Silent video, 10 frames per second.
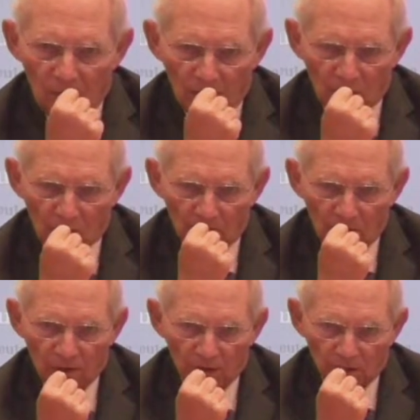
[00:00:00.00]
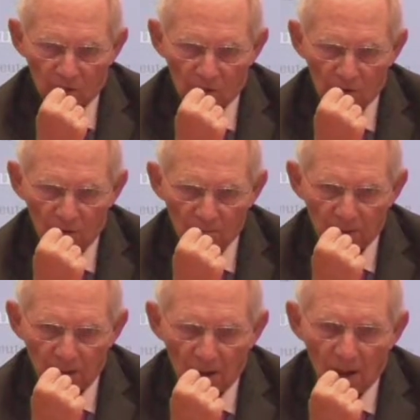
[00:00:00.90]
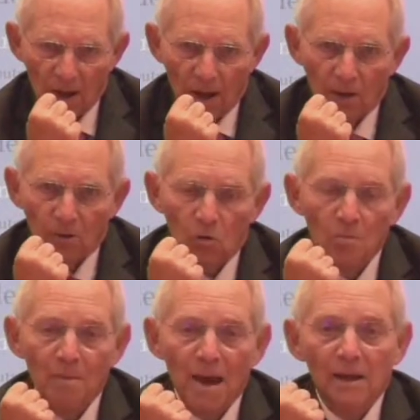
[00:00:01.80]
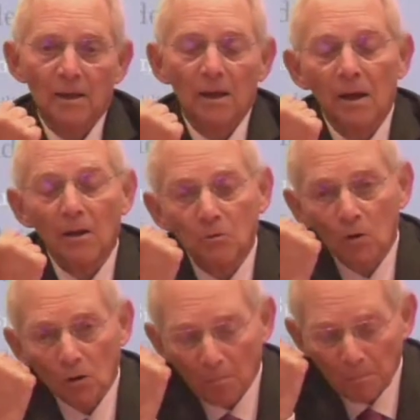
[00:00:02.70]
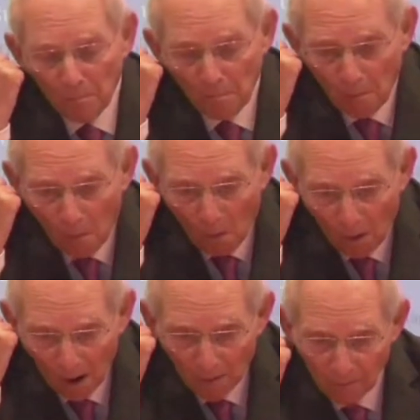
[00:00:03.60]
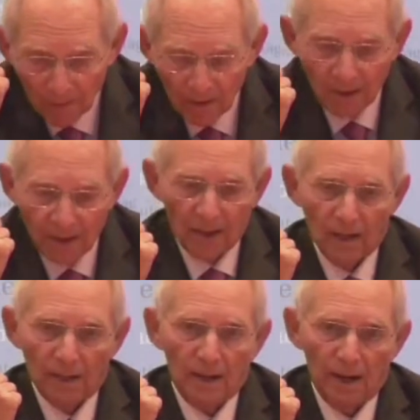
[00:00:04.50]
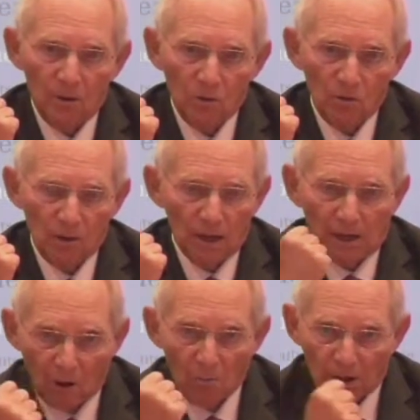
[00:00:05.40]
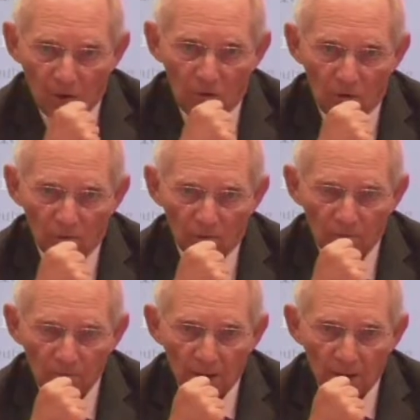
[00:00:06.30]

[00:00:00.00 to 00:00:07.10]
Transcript: what is a difficult issue, to make Europe more engaged in global issues,